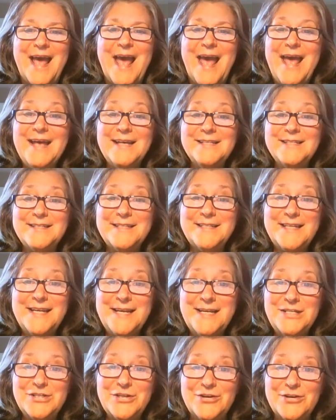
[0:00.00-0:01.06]
as the
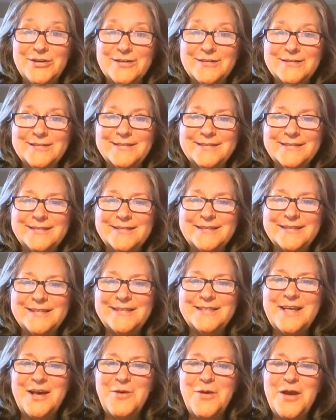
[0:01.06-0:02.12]
teacher.
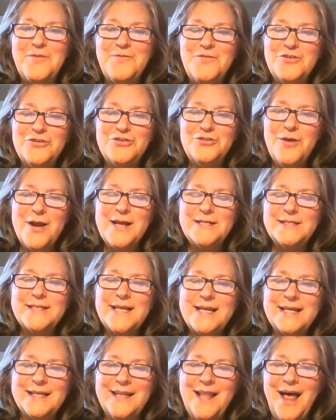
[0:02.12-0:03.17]
So if you're
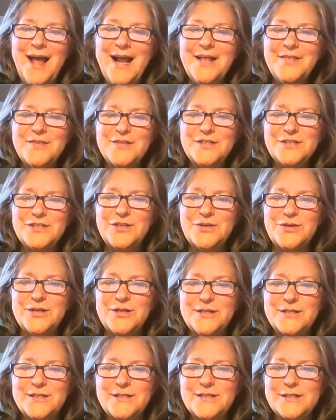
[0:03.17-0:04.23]
dressing like the
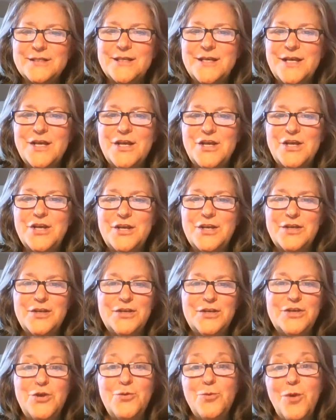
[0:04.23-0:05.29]
students,
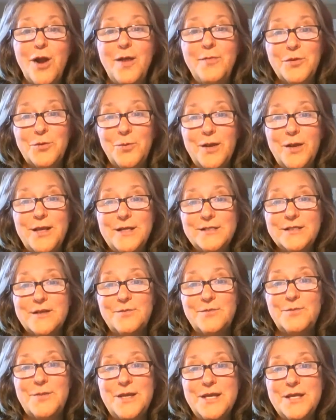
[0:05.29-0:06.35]
you run the risk
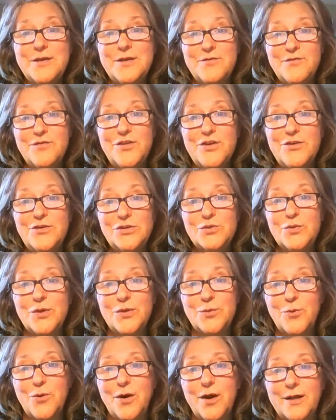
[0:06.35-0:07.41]
of being confused
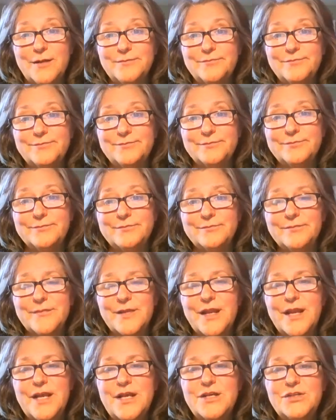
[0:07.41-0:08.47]
with one.
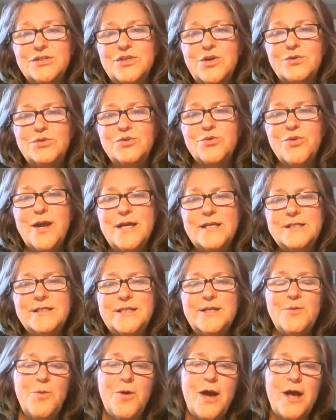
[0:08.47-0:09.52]
So dress
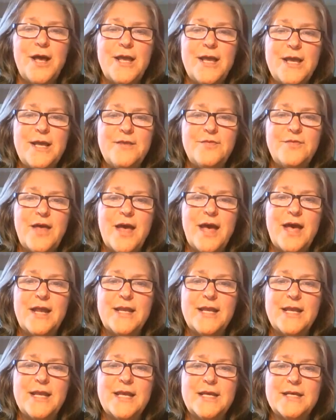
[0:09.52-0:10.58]
in a way
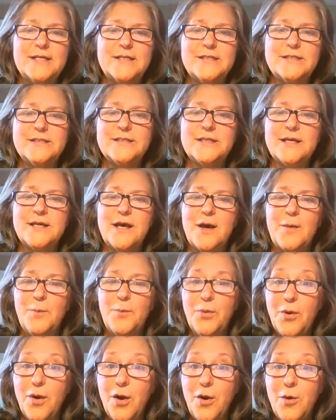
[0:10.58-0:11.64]
that is
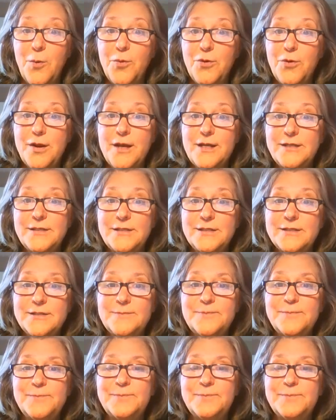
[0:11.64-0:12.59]
appropriate,